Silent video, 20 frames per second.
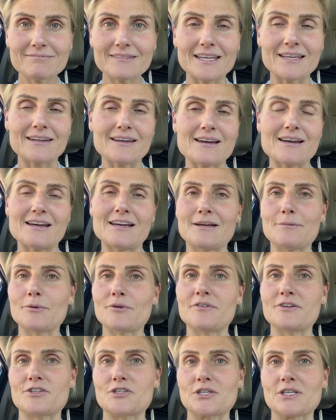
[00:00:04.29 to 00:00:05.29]
and I am
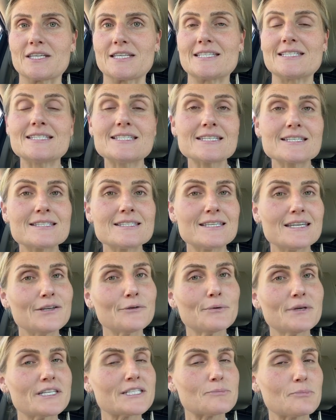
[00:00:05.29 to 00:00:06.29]
officially 16
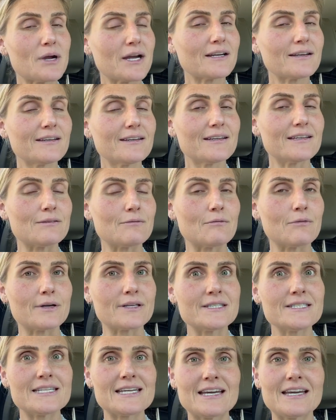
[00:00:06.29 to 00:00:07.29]
weeks pregnant in
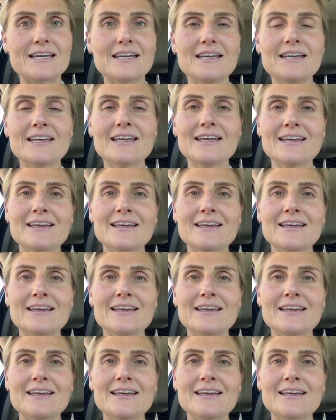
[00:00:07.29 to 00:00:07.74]
one day.